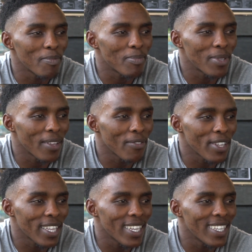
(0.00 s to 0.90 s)
South
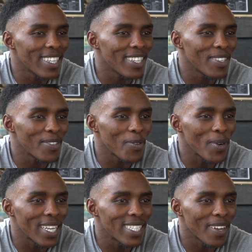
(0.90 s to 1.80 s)
African
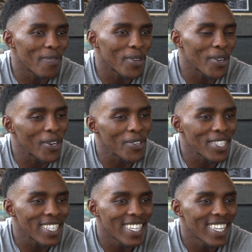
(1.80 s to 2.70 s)
world champion
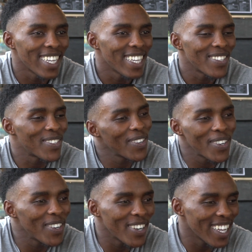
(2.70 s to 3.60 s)
coach,
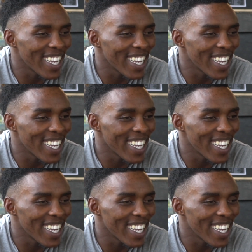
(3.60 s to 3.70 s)
so